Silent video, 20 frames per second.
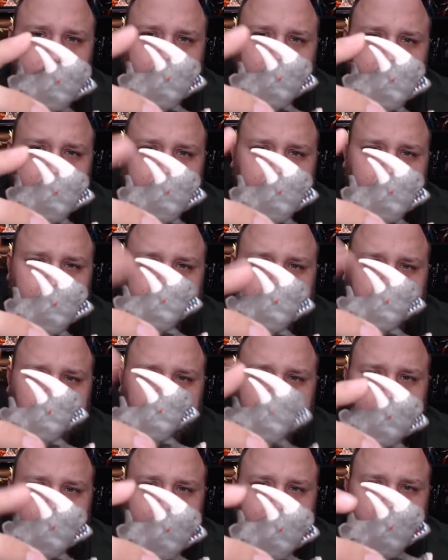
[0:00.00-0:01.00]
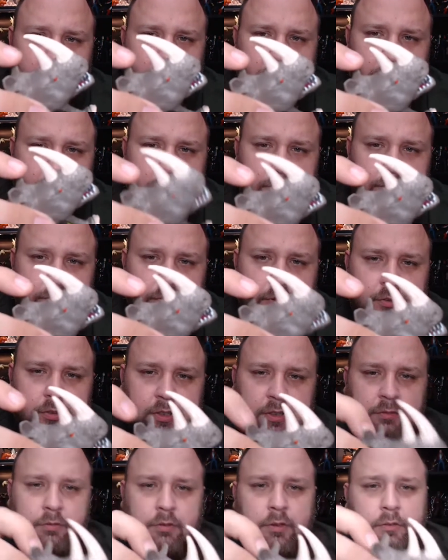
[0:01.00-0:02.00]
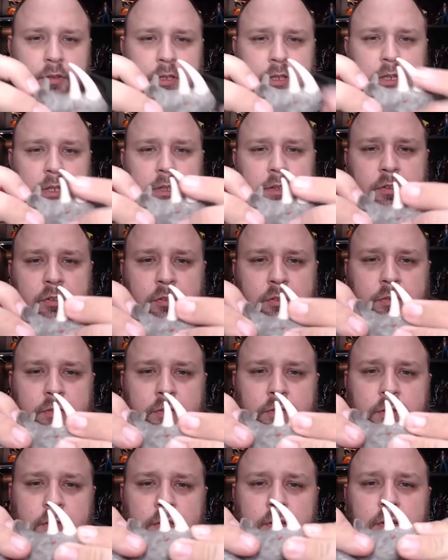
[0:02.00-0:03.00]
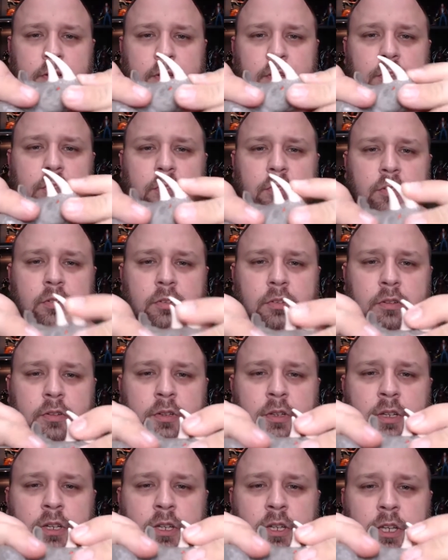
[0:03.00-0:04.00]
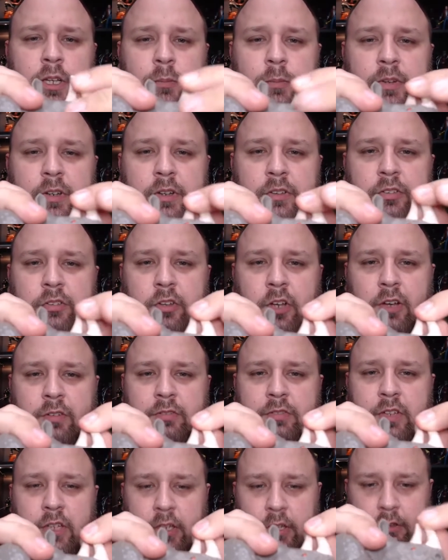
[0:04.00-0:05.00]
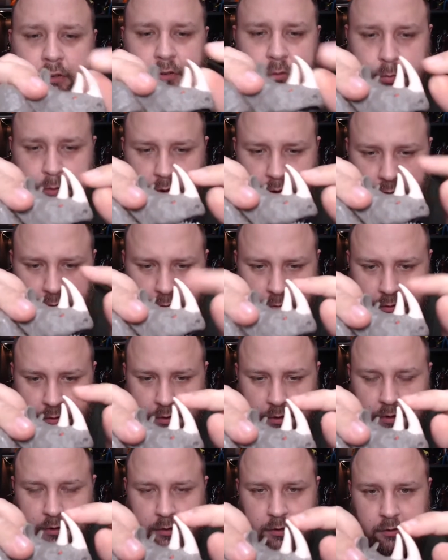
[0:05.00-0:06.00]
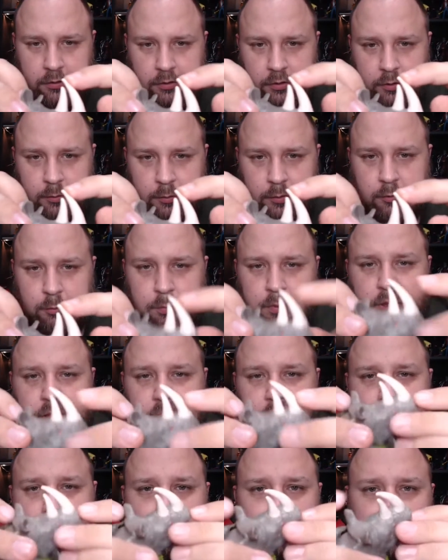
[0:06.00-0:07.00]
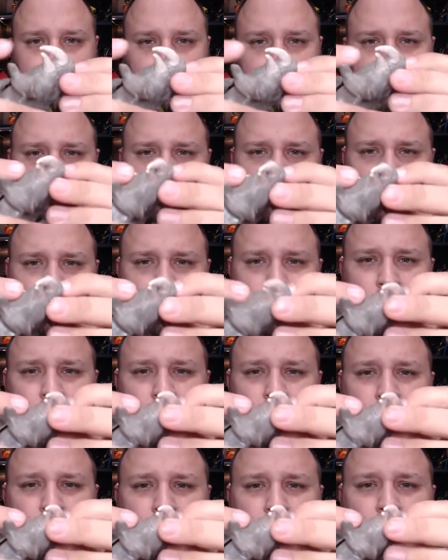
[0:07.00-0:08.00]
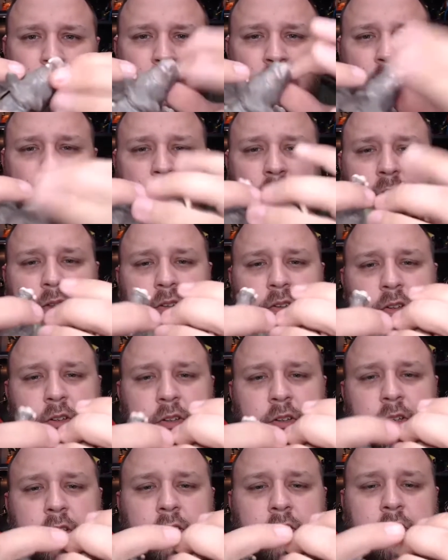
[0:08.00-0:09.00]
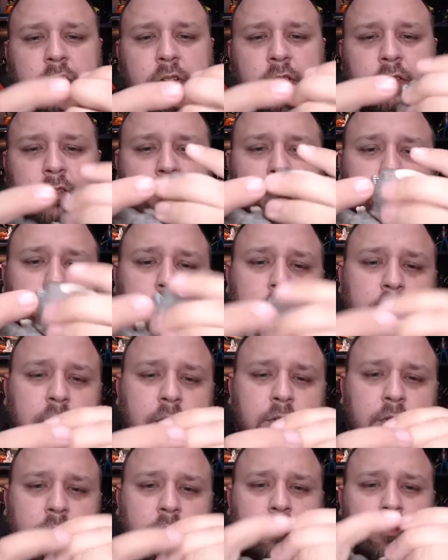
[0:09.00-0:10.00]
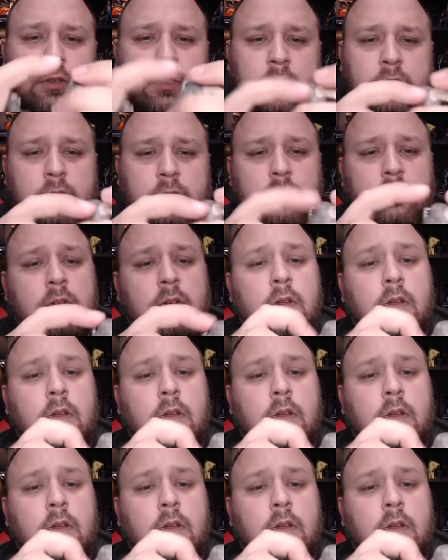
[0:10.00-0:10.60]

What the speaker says: but it's the same plastic, feels like, for everything else. It's soft-ish, but not ridiculous. I mean, it's pliable. Is it its own piece? Hold on.